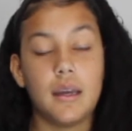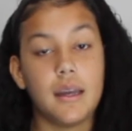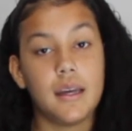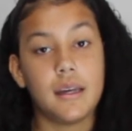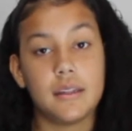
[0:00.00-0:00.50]

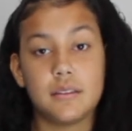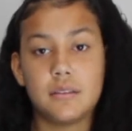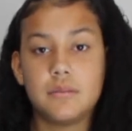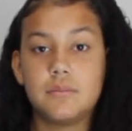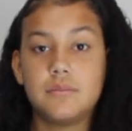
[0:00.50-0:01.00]

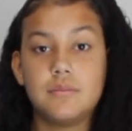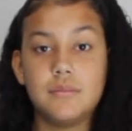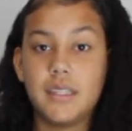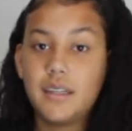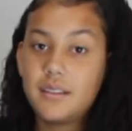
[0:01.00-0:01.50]
And
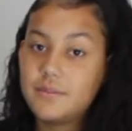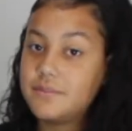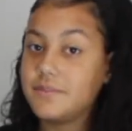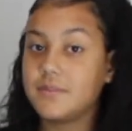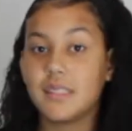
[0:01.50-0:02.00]
yeah,
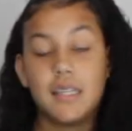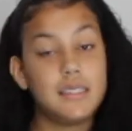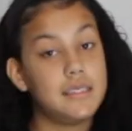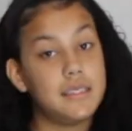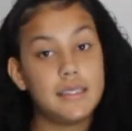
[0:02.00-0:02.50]

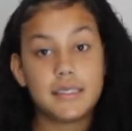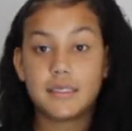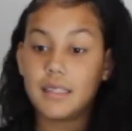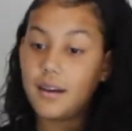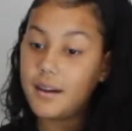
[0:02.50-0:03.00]
see you
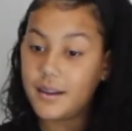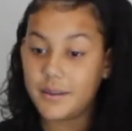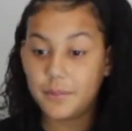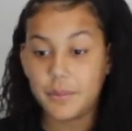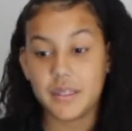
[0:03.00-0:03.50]
next
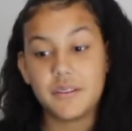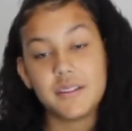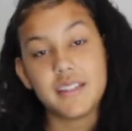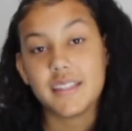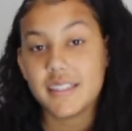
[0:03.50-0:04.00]
time.
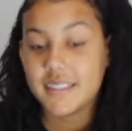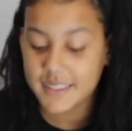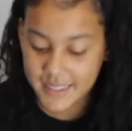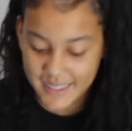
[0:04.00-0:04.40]
Period.